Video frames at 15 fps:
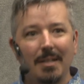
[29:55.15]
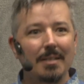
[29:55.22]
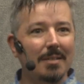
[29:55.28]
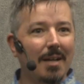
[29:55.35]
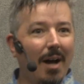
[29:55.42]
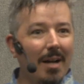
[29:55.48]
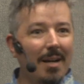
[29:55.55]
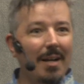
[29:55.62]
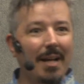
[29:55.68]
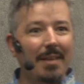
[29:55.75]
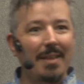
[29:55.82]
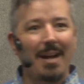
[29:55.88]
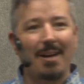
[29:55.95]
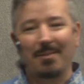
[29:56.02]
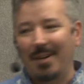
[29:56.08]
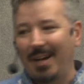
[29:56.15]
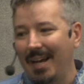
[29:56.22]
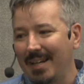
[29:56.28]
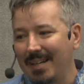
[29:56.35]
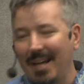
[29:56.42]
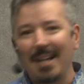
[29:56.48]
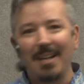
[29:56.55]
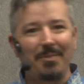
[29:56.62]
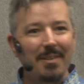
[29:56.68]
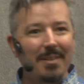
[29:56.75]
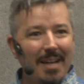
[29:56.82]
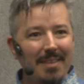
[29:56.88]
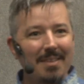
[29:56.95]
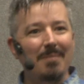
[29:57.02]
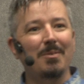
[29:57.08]
It's kind of like that, right? And if you
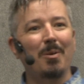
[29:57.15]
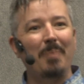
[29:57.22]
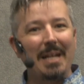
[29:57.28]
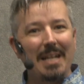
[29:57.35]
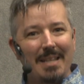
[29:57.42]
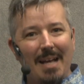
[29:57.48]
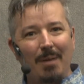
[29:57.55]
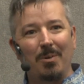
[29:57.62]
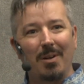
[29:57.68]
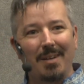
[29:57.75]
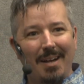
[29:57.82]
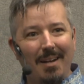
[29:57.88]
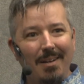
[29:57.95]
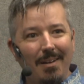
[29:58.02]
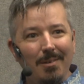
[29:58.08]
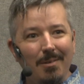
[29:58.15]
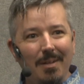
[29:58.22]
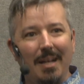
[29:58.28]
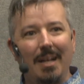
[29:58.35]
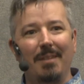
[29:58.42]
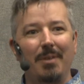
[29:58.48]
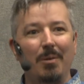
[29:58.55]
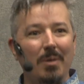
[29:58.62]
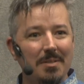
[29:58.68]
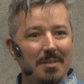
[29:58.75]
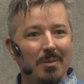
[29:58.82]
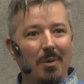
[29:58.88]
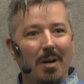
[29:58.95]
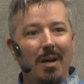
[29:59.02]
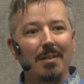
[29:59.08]
get them repeating that word hello every
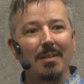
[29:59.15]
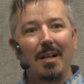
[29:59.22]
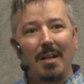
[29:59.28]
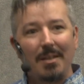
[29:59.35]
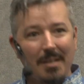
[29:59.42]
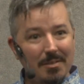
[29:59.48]
once in a while,